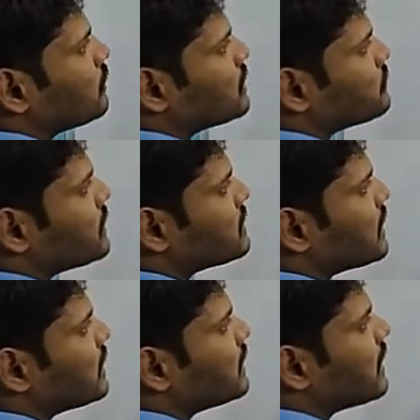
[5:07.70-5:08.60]
Now that's why it is
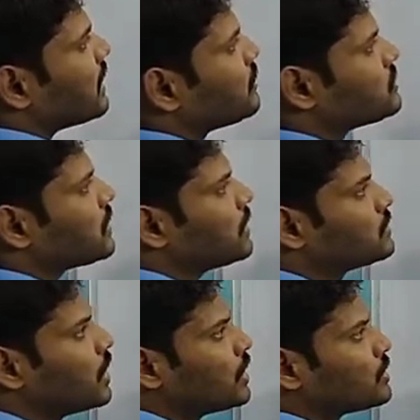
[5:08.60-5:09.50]
getting negative
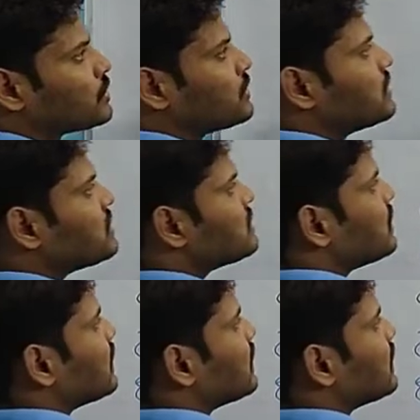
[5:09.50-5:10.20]
charge. So this